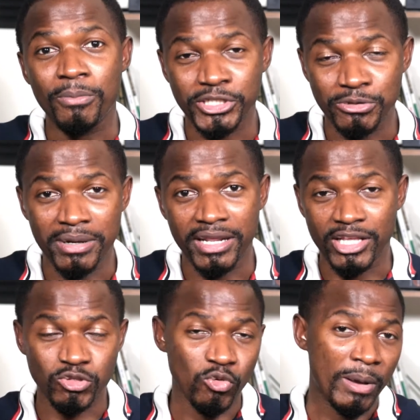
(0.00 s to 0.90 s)
much money,
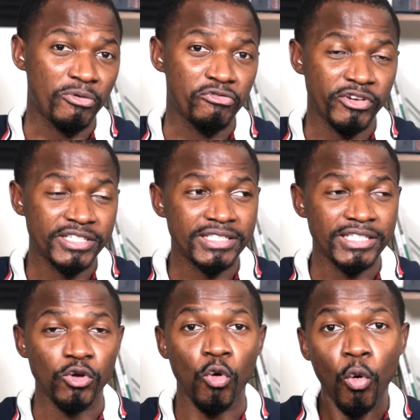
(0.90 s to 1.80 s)
that's why I'm investing,